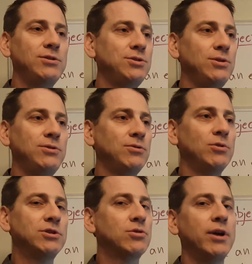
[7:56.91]
choose and
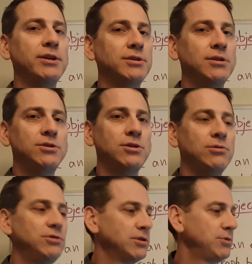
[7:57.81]
which direction you choose.
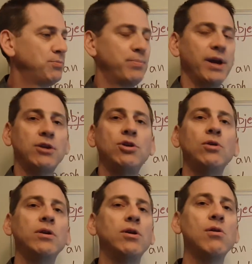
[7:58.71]
Just pick 2
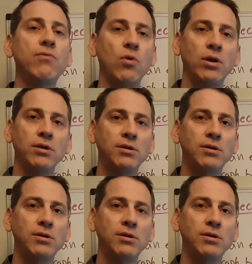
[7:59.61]
and go for it.